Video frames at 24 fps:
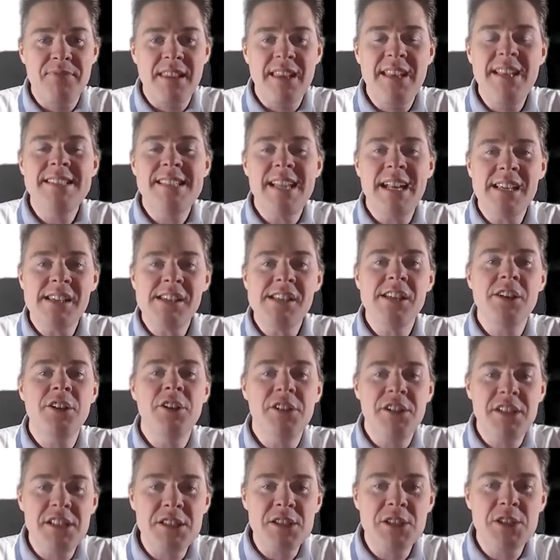it's actually
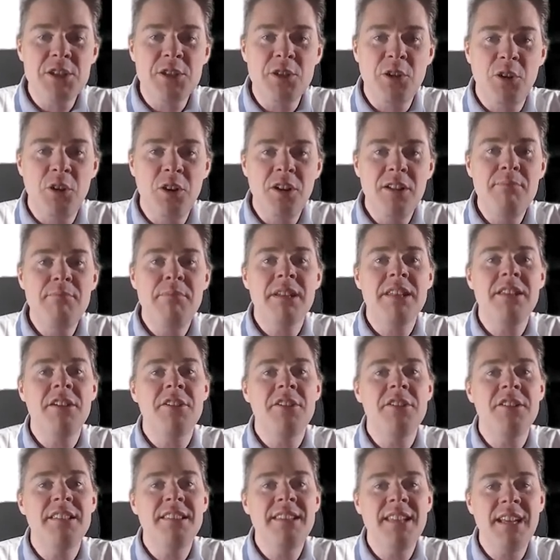going to install, but our
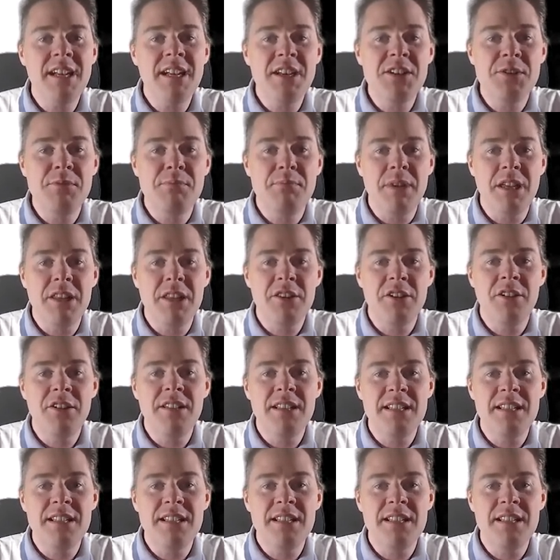detection method